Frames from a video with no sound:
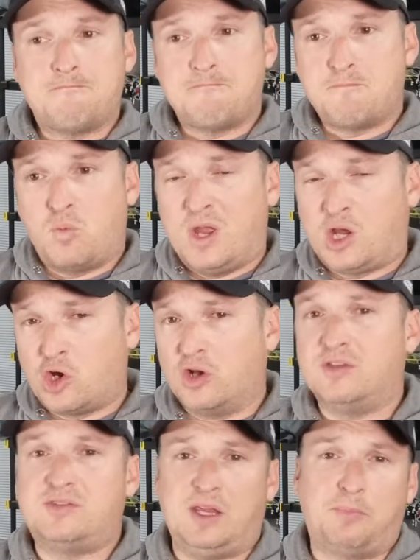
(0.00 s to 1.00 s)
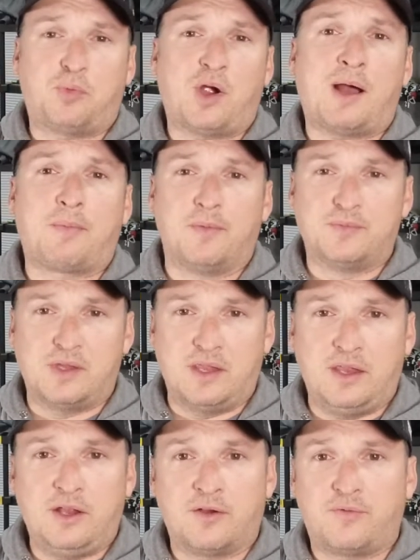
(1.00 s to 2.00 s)
we could see problems in the
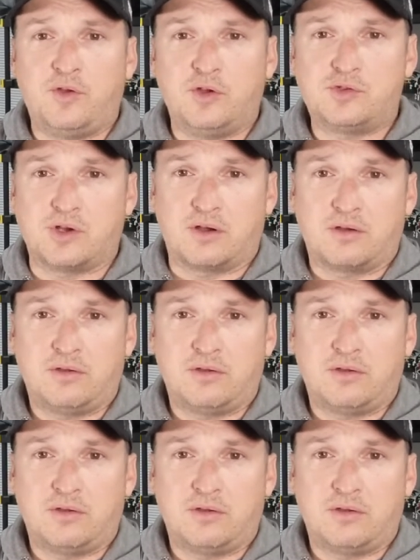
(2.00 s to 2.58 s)
near future.